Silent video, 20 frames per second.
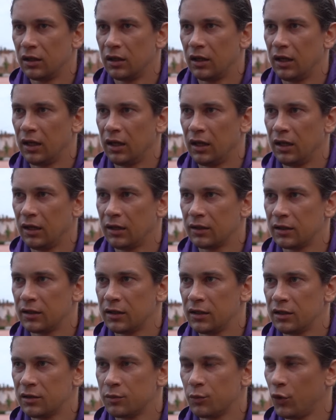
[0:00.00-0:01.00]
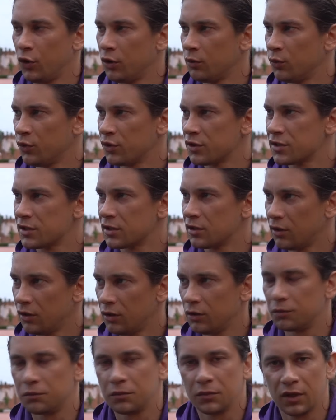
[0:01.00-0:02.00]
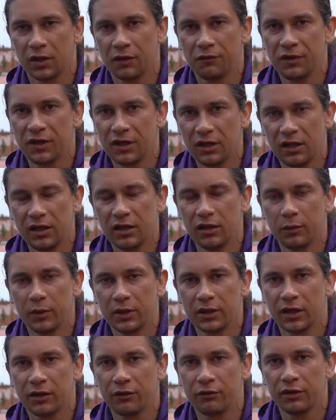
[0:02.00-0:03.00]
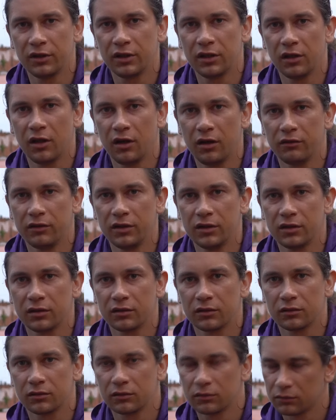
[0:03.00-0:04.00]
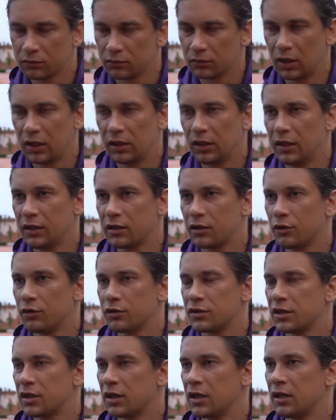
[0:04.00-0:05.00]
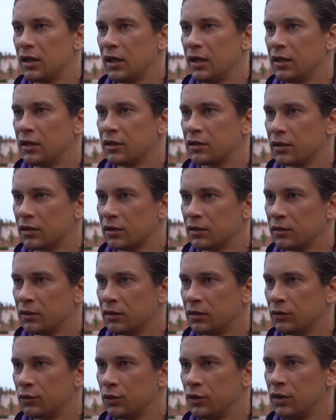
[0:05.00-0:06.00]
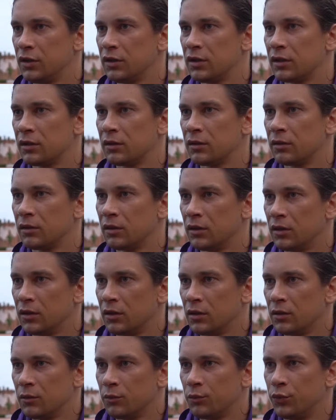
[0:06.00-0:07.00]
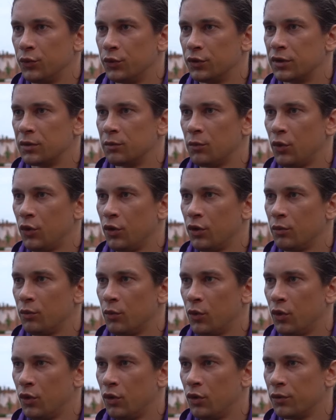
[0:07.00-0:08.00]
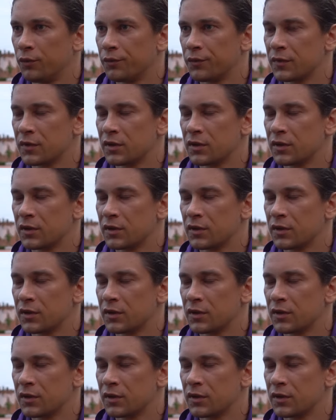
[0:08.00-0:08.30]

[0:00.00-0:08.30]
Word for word: and they eat more and more they say oh when a little bit i really love it and later on they get addicted to it and put more and more